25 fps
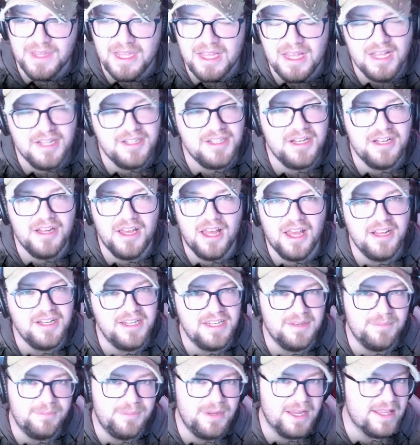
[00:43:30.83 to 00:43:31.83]
I
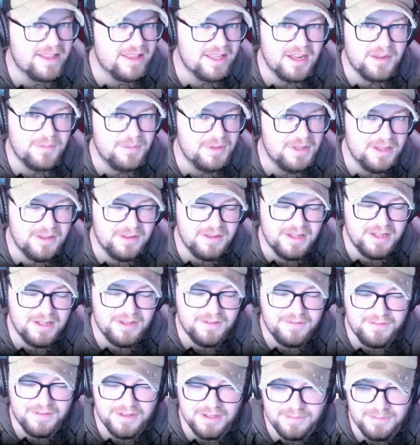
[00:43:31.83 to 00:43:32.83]
didn't pick that up in the
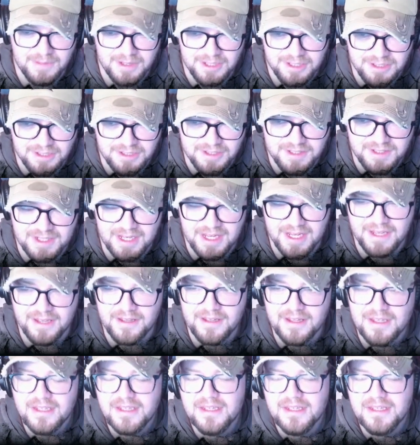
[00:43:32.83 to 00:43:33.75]
film, I should say.